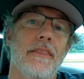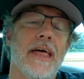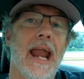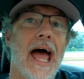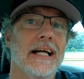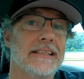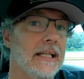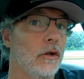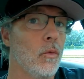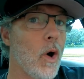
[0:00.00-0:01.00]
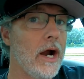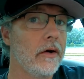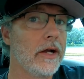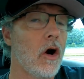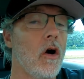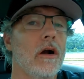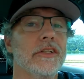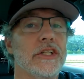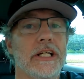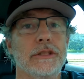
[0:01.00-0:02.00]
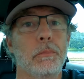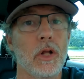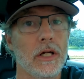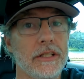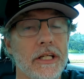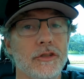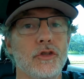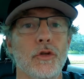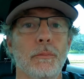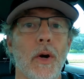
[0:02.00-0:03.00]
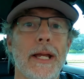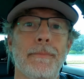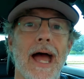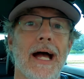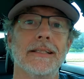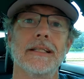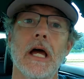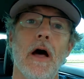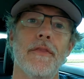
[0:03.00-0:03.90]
that has a little wiring harness that gets plugged into the brake pads.